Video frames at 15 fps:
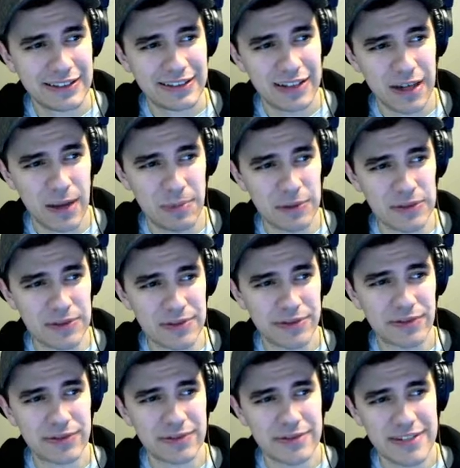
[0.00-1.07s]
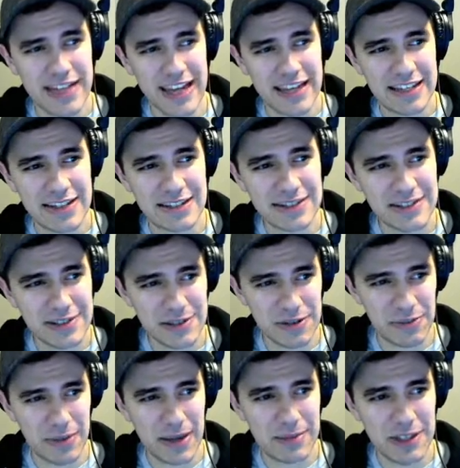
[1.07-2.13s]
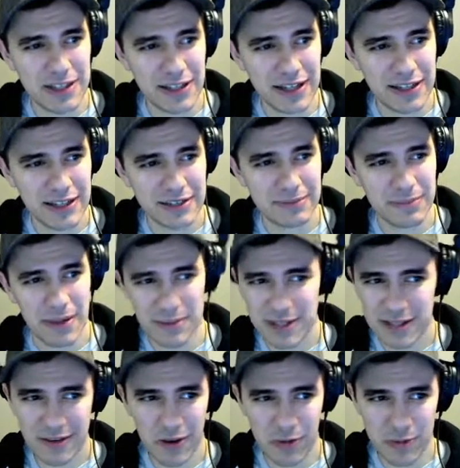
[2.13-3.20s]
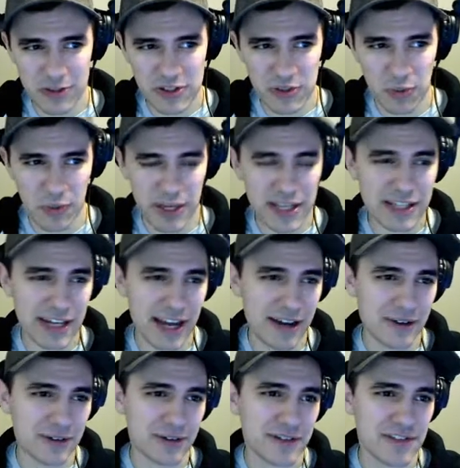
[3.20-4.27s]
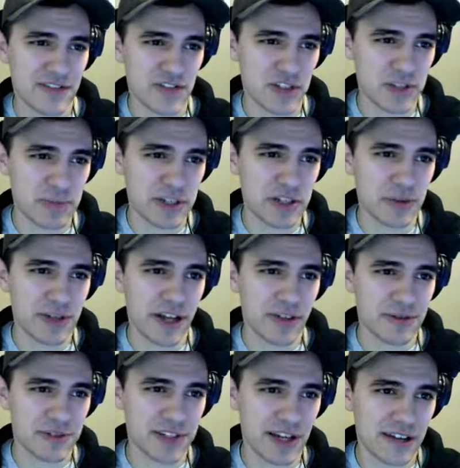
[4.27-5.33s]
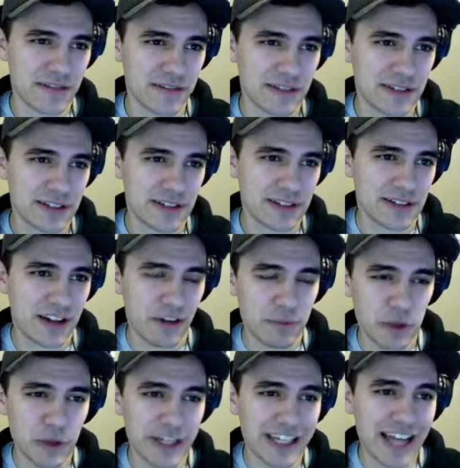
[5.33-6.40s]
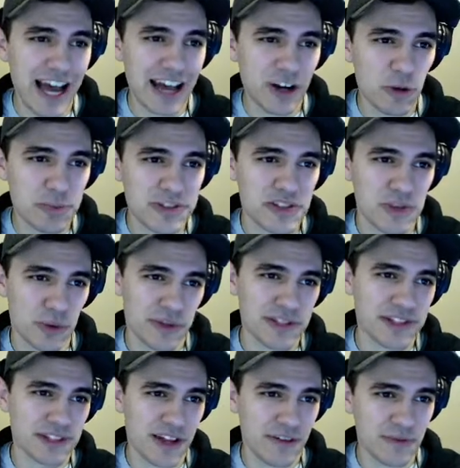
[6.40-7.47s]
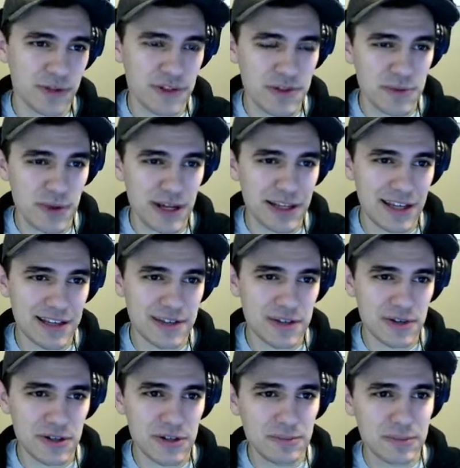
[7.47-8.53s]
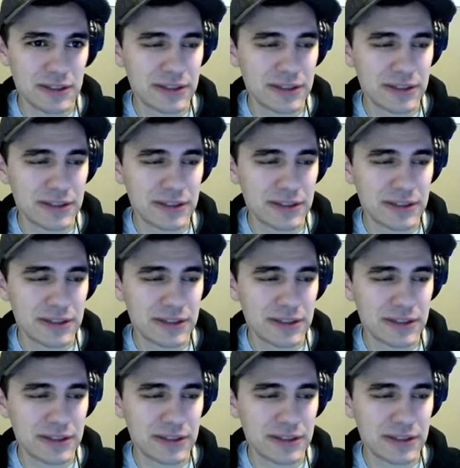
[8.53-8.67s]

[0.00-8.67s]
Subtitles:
a couple days or maybe almost a week now. So I've just been doing other stuff. I've been doing non-open source stuff, which is why I can't stream.